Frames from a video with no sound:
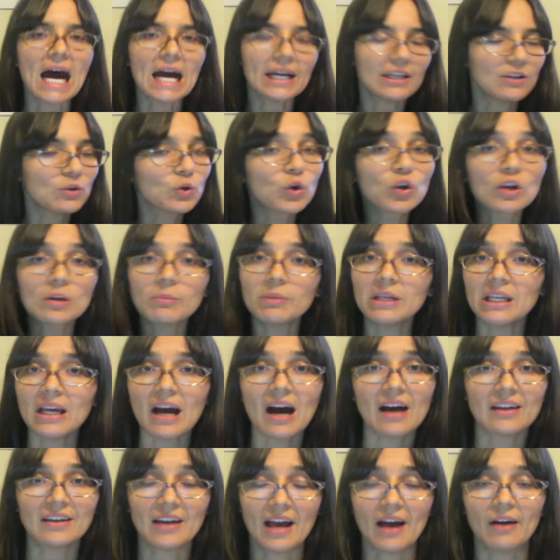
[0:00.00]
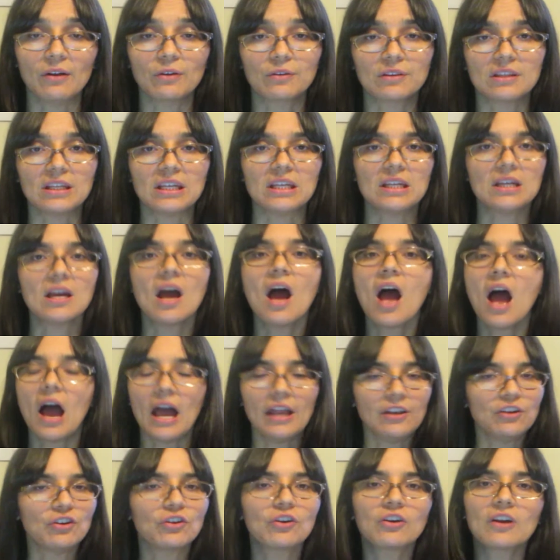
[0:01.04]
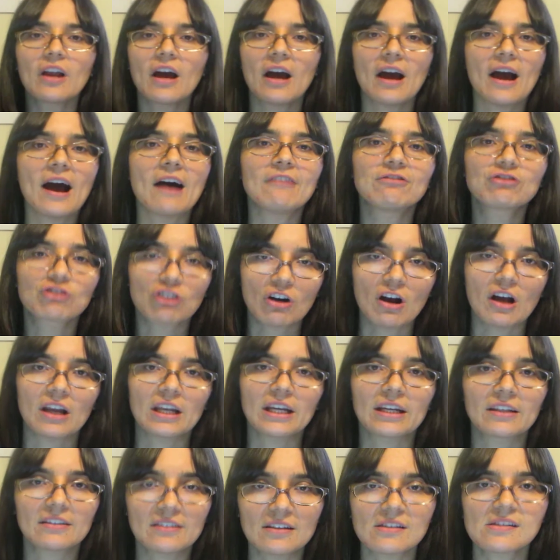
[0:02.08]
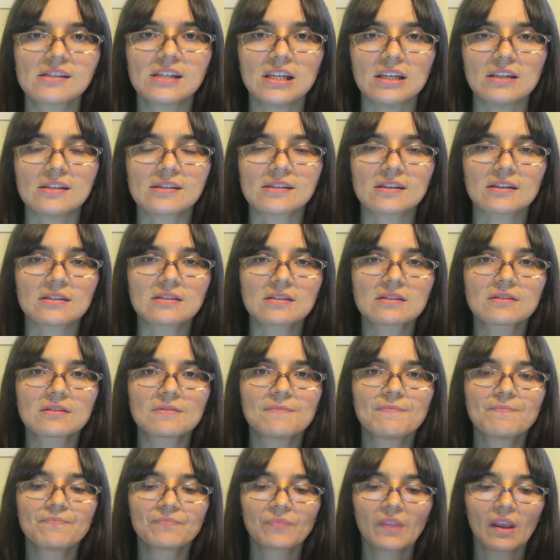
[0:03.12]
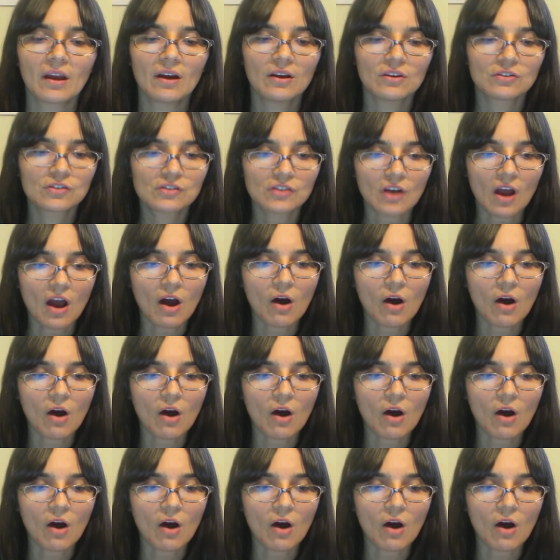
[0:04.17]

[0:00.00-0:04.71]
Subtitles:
you're going to be unhealthy, and you're going to have chronic diseases. So